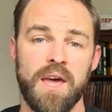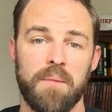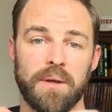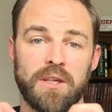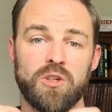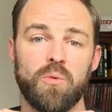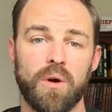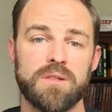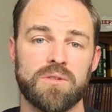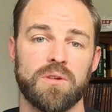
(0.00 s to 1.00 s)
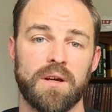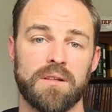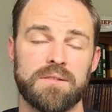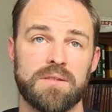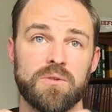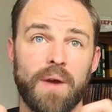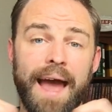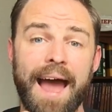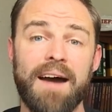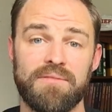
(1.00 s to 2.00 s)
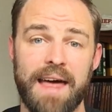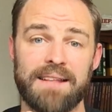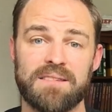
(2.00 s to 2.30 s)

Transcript: But you want to have that